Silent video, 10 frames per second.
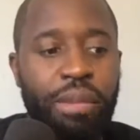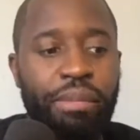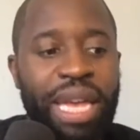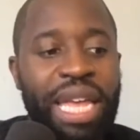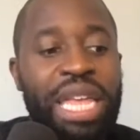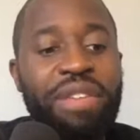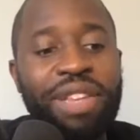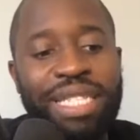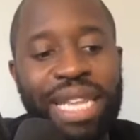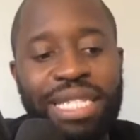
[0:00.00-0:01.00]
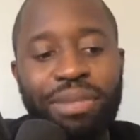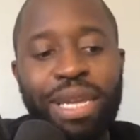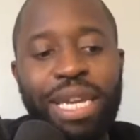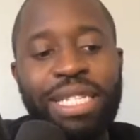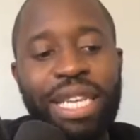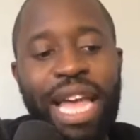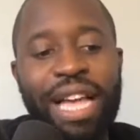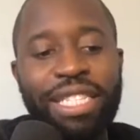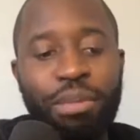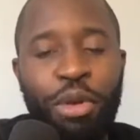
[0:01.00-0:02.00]
but even sensibility
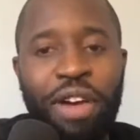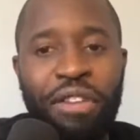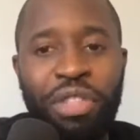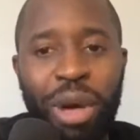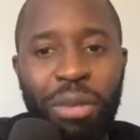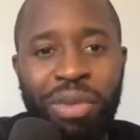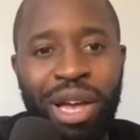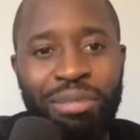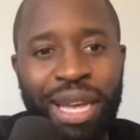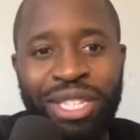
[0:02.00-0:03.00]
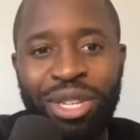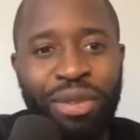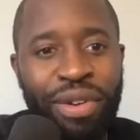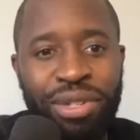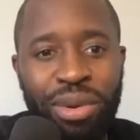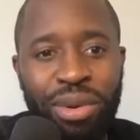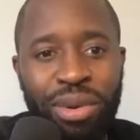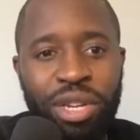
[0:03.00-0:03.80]
has to move out of the way when we come back to universal law,